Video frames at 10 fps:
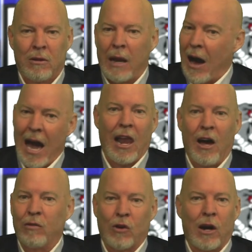Now, I
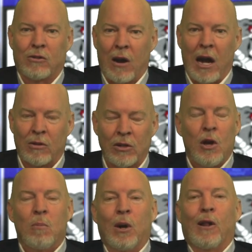love truck drivers,
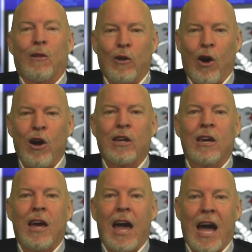but look
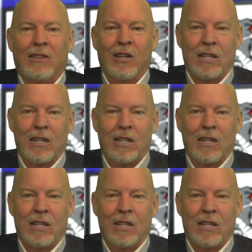at the